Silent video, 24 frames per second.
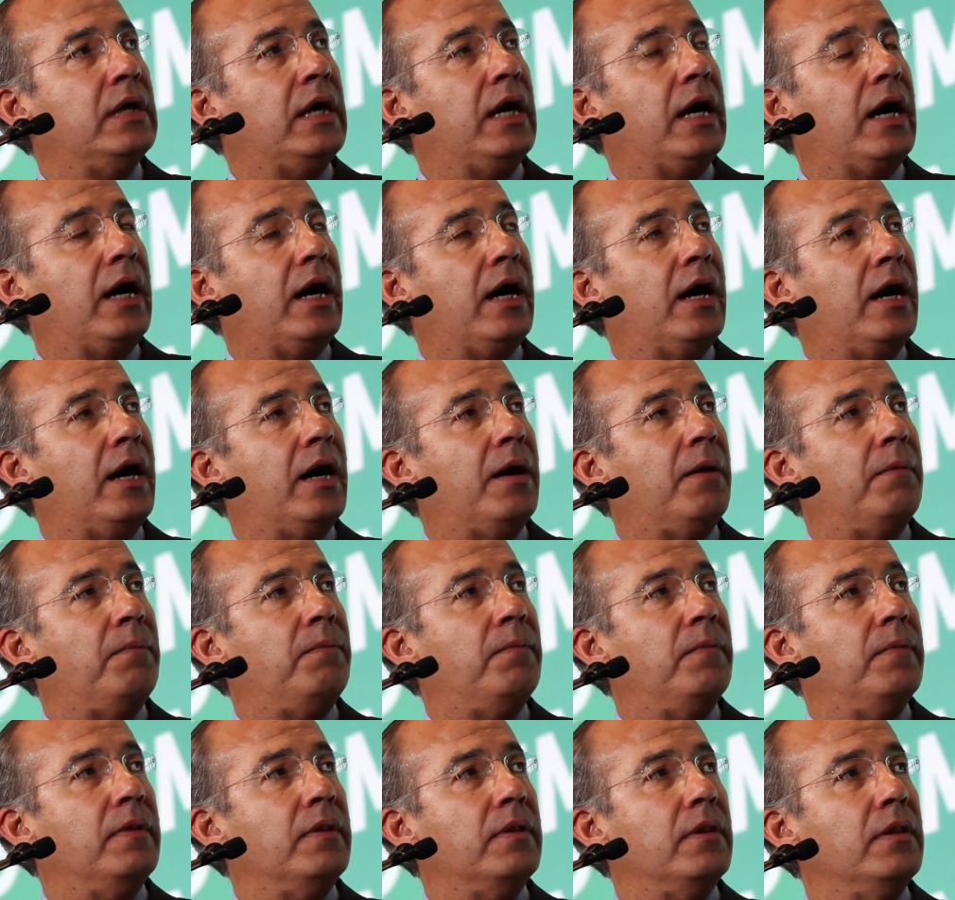
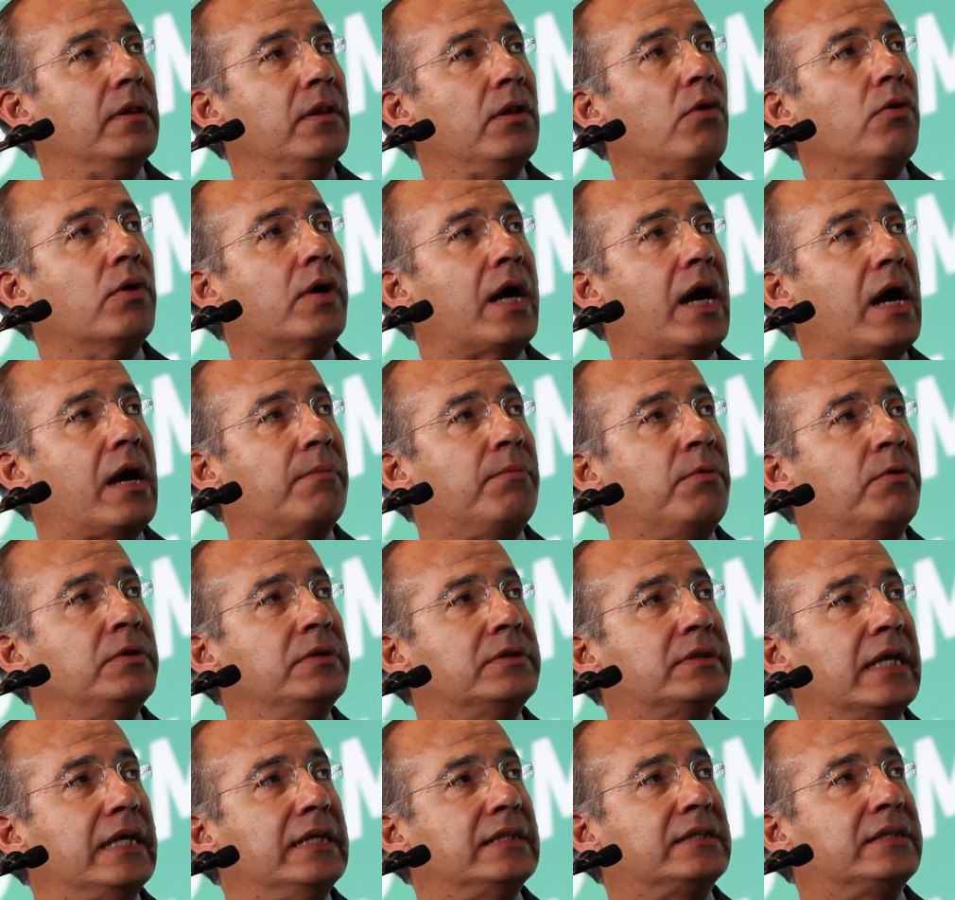low carbon
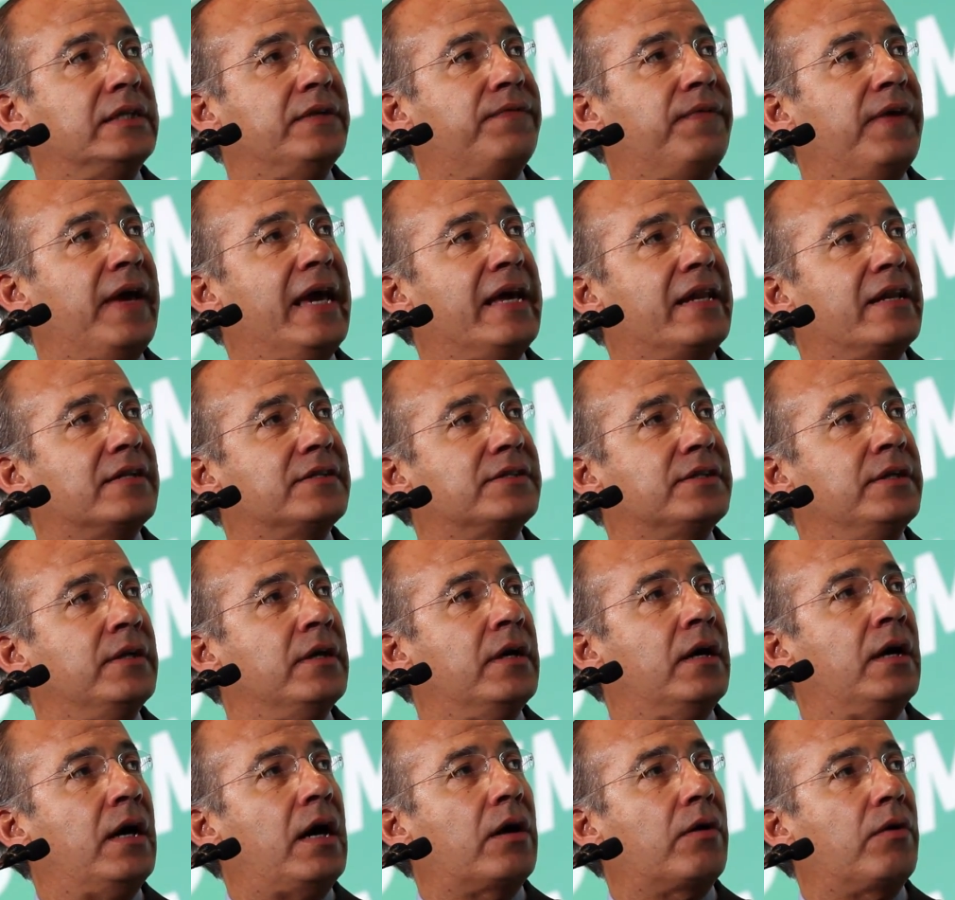intensive energy
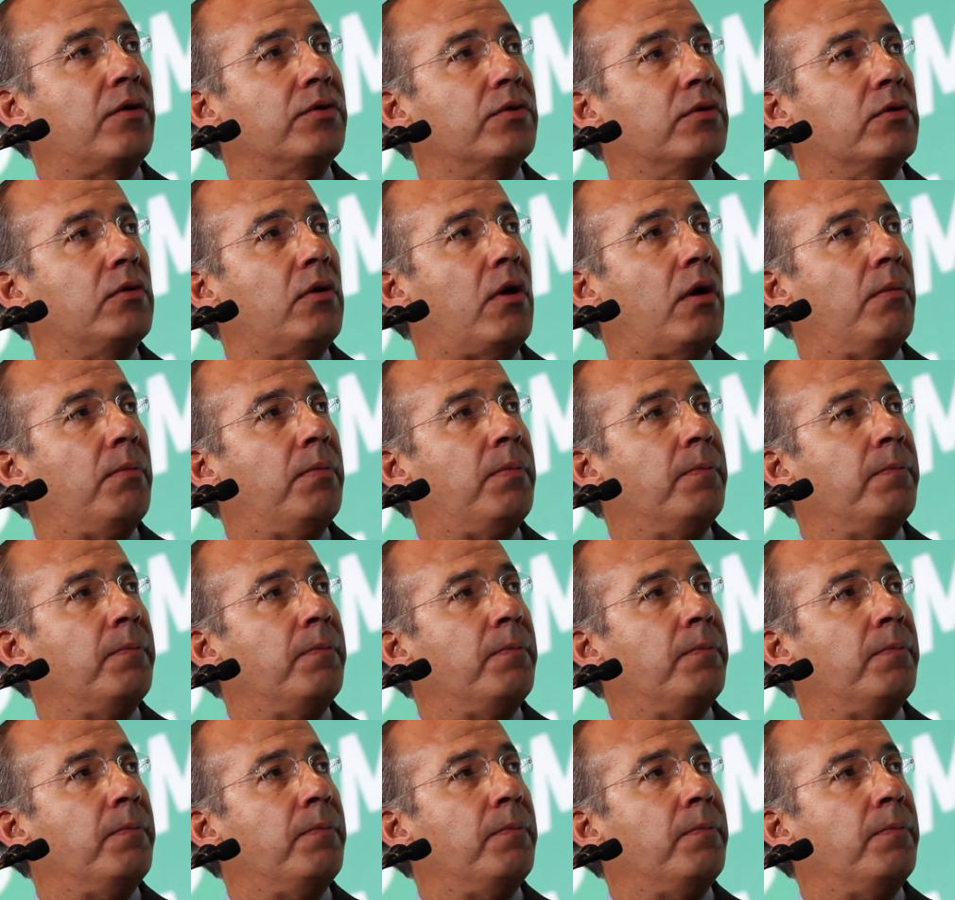around the globe.